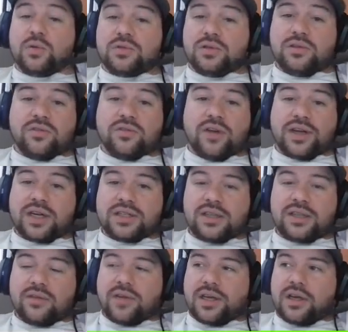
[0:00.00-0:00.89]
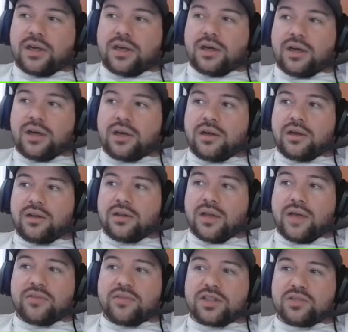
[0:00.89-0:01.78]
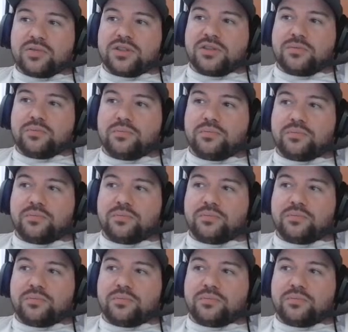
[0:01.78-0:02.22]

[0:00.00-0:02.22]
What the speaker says: dude, like I said, Levis was